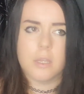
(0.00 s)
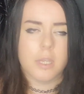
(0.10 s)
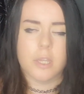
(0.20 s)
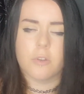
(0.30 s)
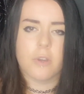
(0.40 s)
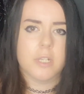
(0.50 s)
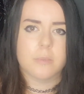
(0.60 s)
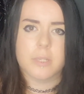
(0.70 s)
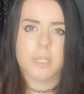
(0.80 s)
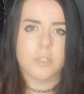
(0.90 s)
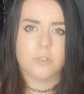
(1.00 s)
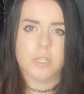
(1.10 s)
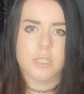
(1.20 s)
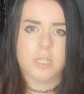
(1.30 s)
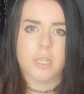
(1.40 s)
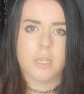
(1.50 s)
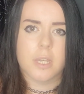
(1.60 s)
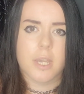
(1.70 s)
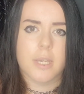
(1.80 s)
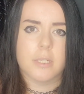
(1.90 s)
incredibly interesting,
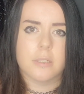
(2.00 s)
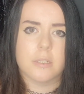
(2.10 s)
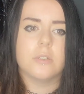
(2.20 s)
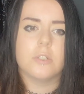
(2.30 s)
and